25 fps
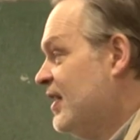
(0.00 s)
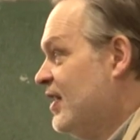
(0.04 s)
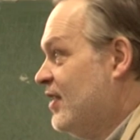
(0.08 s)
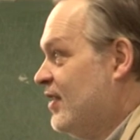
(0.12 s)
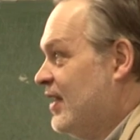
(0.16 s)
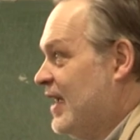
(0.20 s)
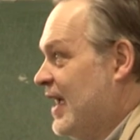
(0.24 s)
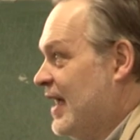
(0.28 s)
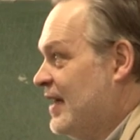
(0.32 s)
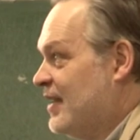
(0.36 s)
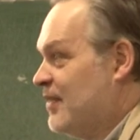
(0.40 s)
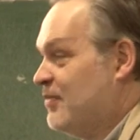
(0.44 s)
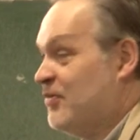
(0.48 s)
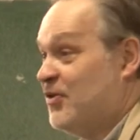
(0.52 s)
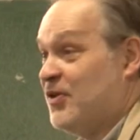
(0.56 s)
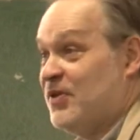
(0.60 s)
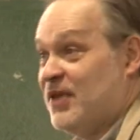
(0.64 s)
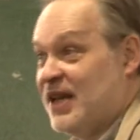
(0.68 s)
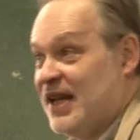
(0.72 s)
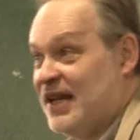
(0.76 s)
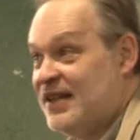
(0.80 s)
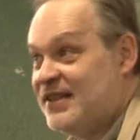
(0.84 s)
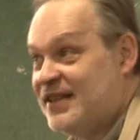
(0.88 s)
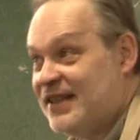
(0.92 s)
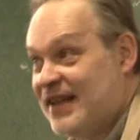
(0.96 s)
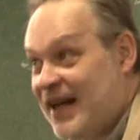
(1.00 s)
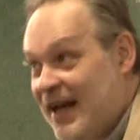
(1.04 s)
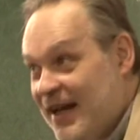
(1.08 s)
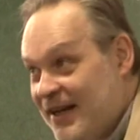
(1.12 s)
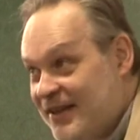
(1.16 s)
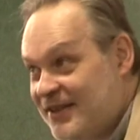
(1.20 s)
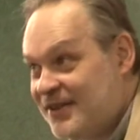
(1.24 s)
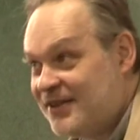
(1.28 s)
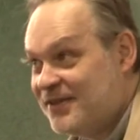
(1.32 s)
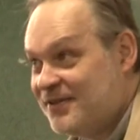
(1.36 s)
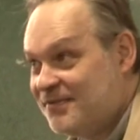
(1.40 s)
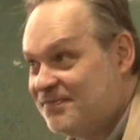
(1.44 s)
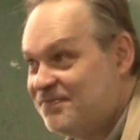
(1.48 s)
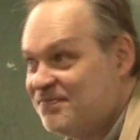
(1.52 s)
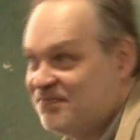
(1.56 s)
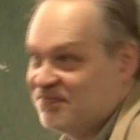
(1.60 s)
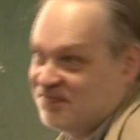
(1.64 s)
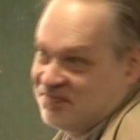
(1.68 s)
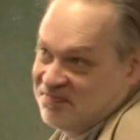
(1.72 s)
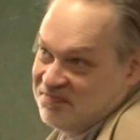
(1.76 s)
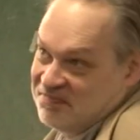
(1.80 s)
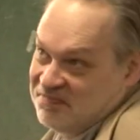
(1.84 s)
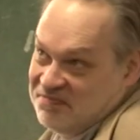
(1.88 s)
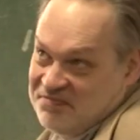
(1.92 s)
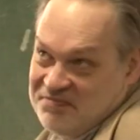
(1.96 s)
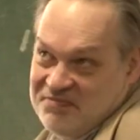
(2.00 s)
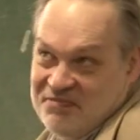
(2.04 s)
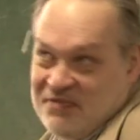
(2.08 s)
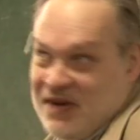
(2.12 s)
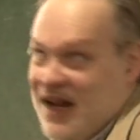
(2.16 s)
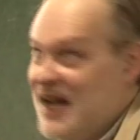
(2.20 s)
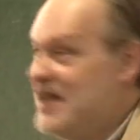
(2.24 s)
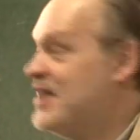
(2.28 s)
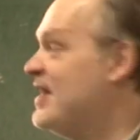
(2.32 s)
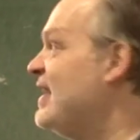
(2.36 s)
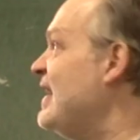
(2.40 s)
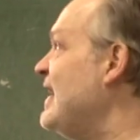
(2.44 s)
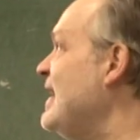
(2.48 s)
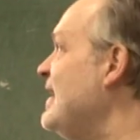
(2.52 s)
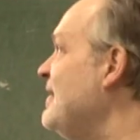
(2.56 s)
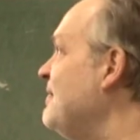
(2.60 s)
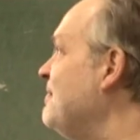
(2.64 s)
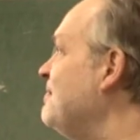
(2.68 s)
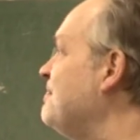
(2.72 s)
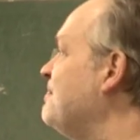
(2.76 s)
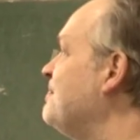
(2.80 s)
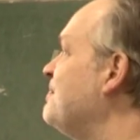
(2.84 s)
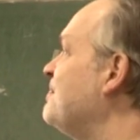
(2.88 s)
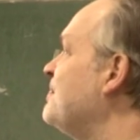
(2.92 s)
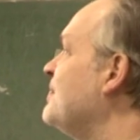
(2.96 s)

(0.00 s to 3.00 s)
You can get them from the internet, readily.